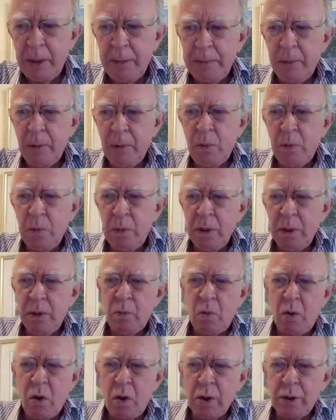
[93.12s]
people
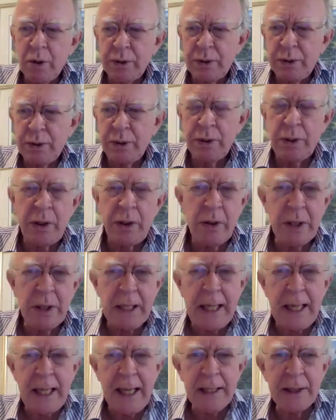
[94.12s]
will want to know
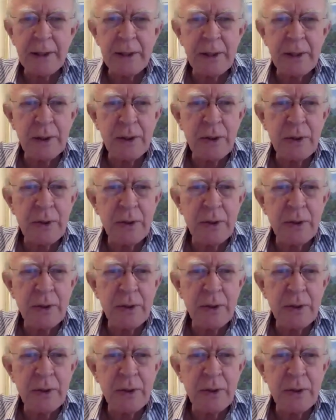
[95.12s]
the answers